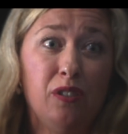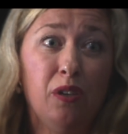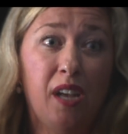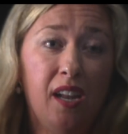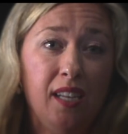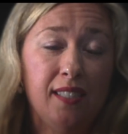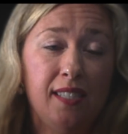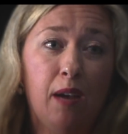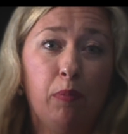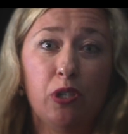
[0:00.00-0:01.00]
So cutting a
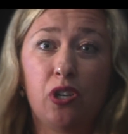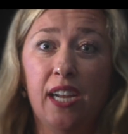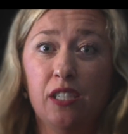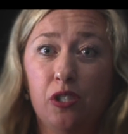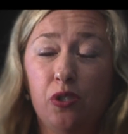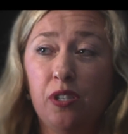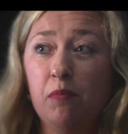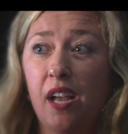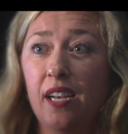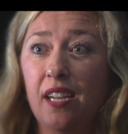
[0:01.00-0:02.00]
step or trying to
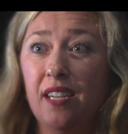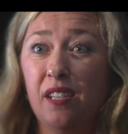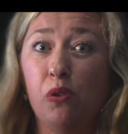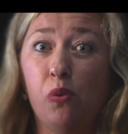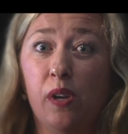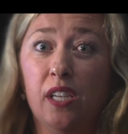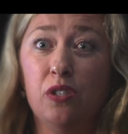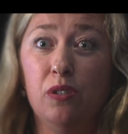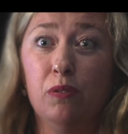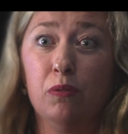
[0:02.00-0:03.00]
streamline it isn't going
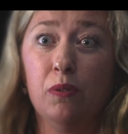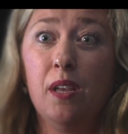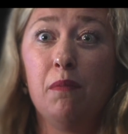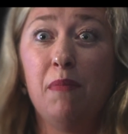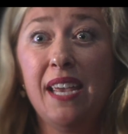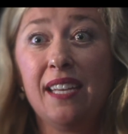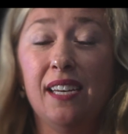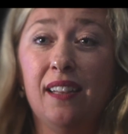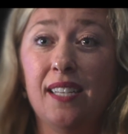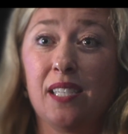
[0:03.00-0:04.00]
to make it
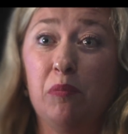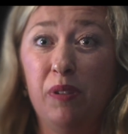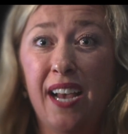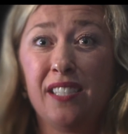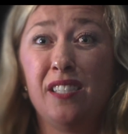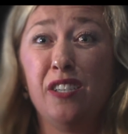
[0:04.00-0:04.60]
any less complex,